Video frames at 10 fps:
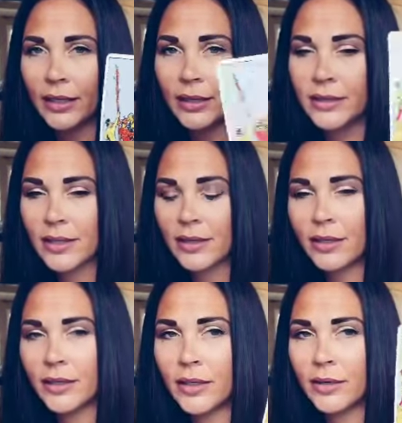it's
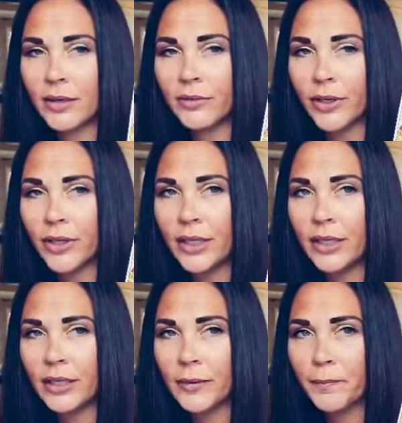a
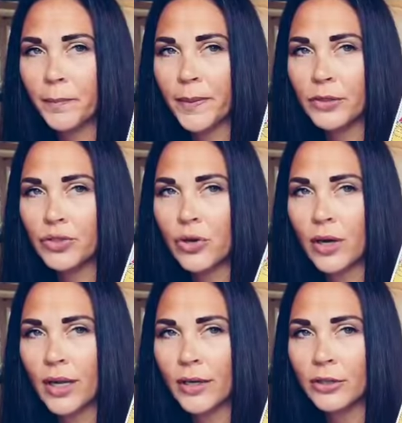very
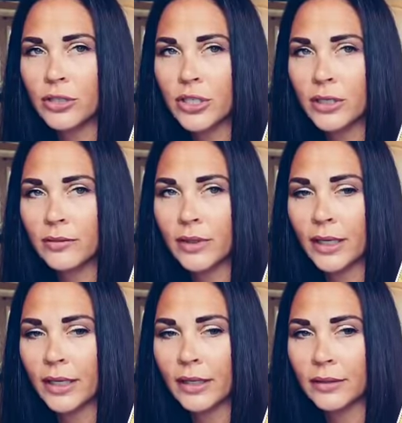strong energy of
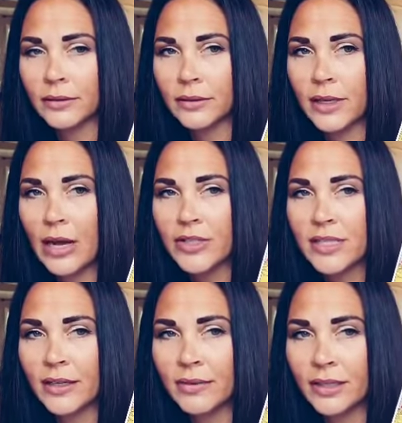like, I'll
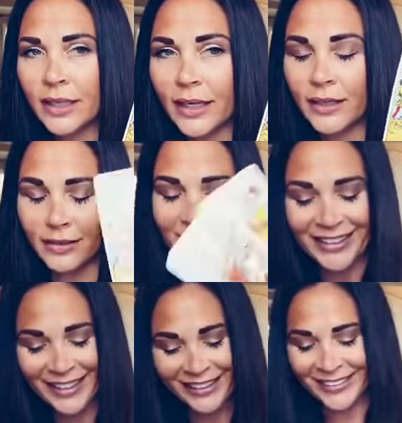save the day.
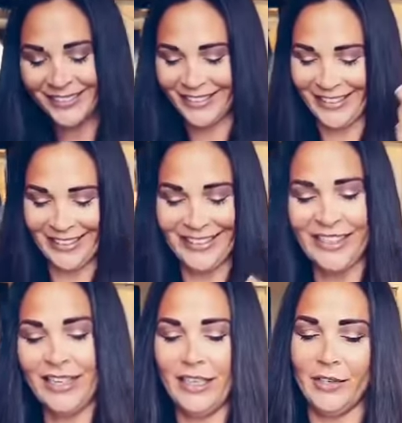Like,
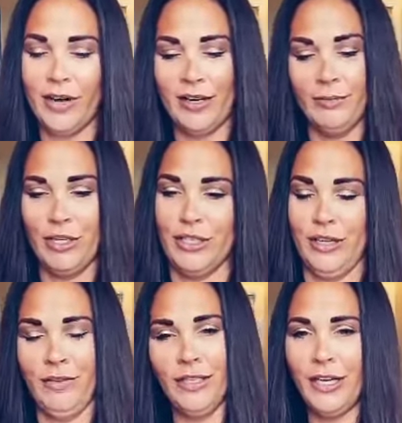here I am to
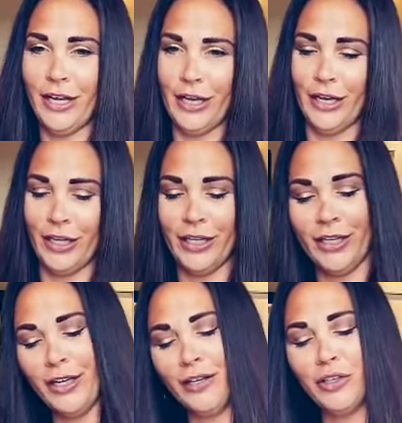save the
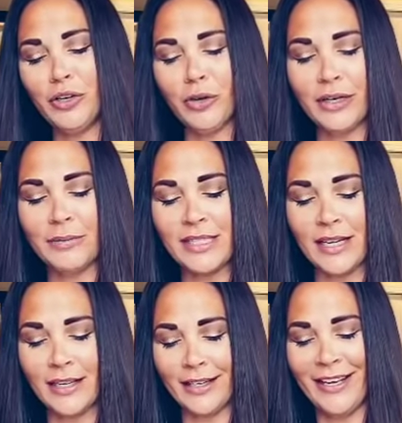day. You know what I'm
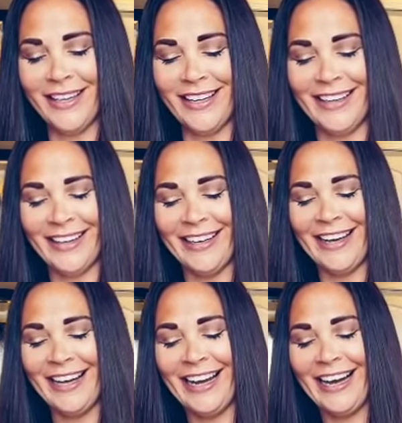saying?
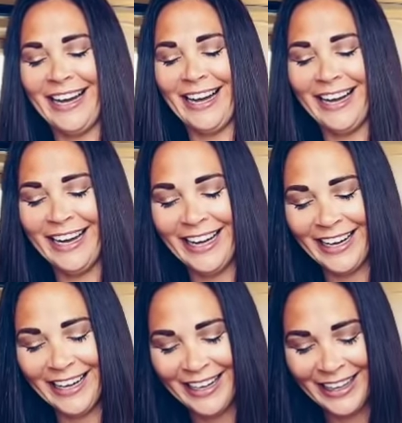
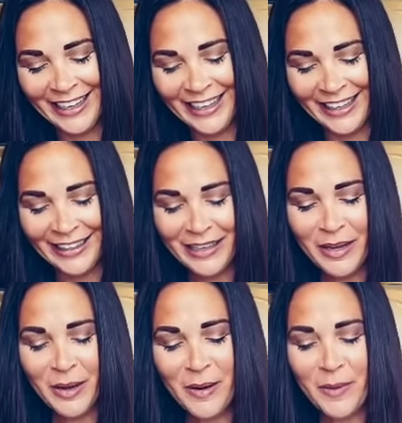
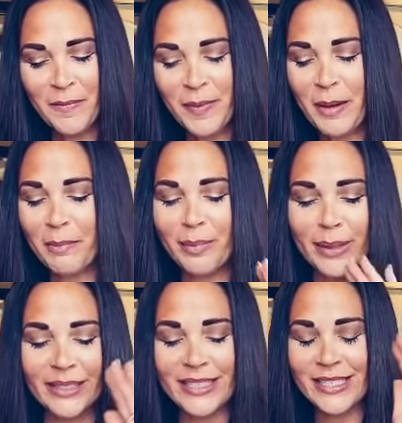
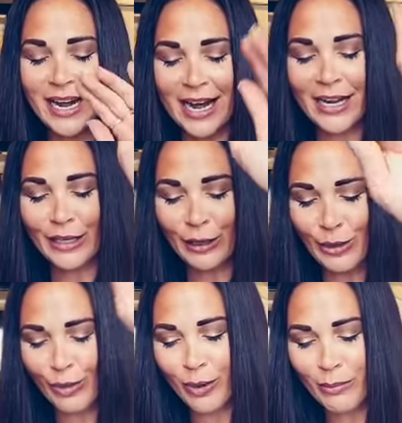But it's not
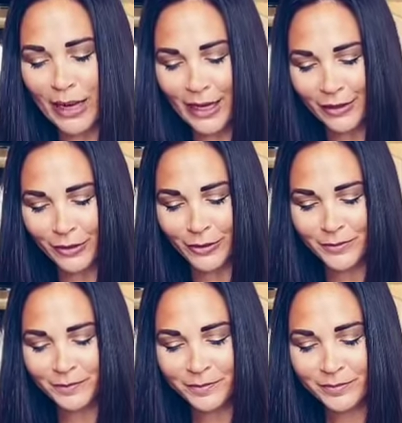your battle.